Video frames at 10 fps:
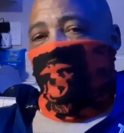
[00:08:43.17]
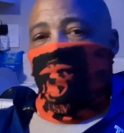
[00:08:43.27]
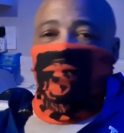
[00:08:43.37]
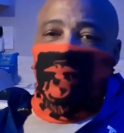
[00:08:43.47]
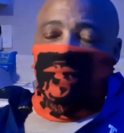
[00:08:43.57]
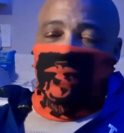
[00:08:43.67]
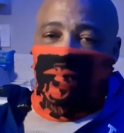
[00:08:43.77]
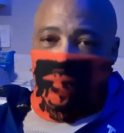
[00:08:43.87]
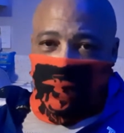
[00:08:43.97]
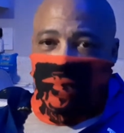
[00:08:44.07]
When I was in the
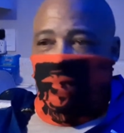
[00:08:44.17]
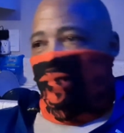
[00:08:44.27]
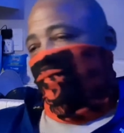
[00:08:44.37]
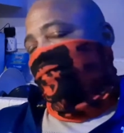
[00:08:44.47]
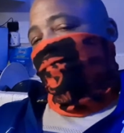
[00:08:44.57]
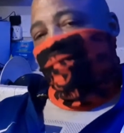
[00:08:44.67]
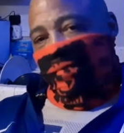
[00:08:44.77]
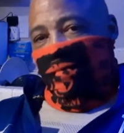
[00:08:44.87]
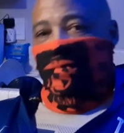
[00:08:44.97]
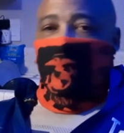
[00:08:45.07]
Marine Corps,
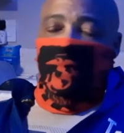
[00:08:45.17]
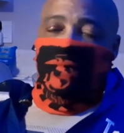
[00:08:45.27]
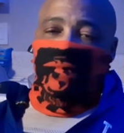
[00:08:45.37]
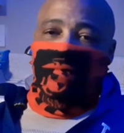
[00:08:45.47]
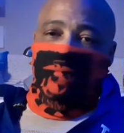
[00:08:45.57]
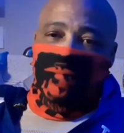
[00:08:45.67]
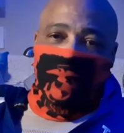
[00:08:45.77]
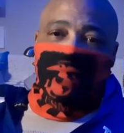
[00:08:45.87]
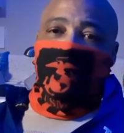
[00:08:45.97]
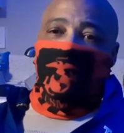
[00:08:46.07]
my
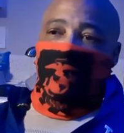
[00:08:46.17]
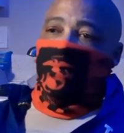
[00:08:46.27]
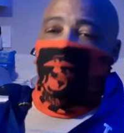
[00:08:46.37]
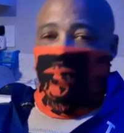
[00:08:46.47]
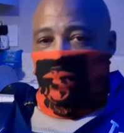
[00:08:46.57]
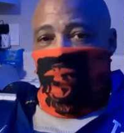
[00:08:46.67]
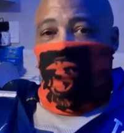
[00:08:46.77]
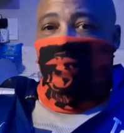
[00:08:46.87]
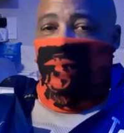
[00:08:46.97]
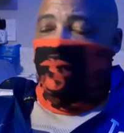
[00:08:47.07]
sidearm that was issued
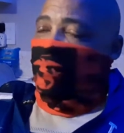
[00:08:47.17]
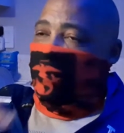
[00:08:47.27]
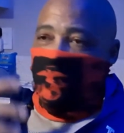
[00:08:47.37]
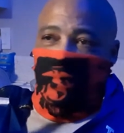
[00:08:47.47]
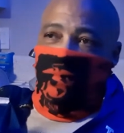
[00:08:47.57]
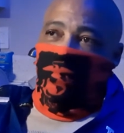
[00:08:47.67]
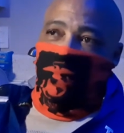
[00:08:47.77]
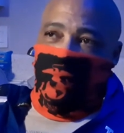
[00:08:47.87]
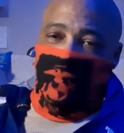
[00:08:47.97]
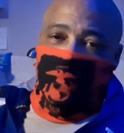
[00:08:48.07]
to me was a
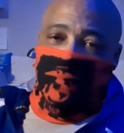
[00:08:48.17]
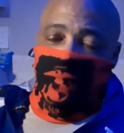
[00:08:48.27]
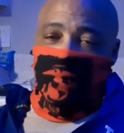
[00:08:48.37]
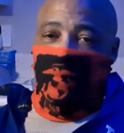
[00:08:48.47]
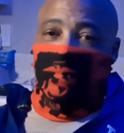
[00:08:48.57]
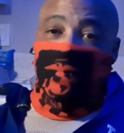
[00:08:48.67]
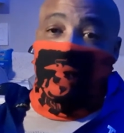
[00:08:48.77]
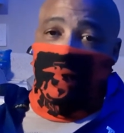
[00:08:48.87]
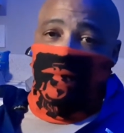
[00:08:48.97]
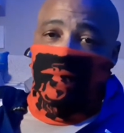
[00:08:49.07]

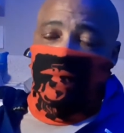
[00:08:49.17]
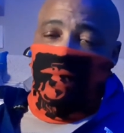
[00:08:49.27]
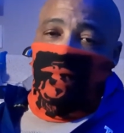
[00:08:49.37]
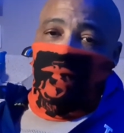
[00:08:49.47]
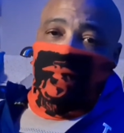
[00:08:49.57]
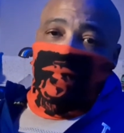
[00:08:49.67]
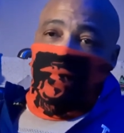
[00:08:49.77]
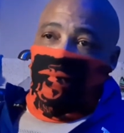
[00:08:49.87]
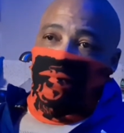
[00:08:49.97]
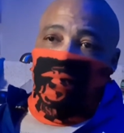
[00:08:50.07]
M9
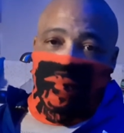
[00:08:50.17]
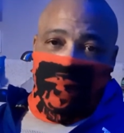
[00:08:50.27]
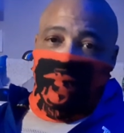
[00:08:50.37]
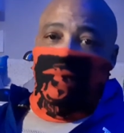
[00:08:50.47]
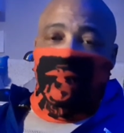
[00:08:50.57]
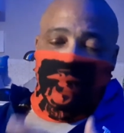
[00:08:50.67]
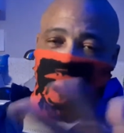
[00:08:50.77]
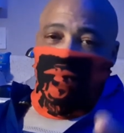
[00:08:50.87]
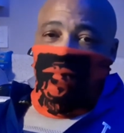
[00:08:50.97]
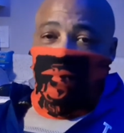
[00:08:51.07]
Beretta
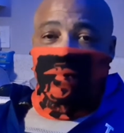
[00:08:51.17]
92.